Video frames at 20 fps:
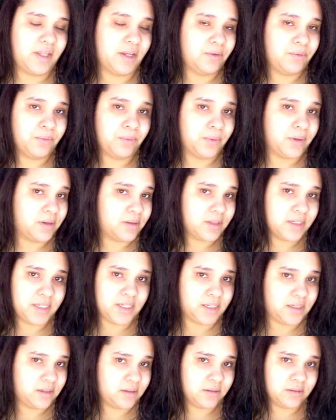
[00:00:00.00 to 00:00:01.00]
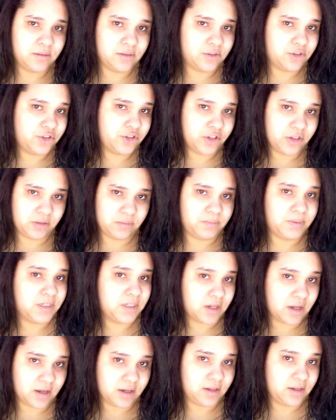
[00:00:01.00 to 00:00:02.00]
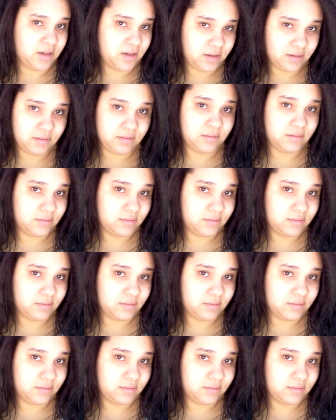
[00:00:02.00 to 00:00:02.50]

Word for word: they really shouldn't be talking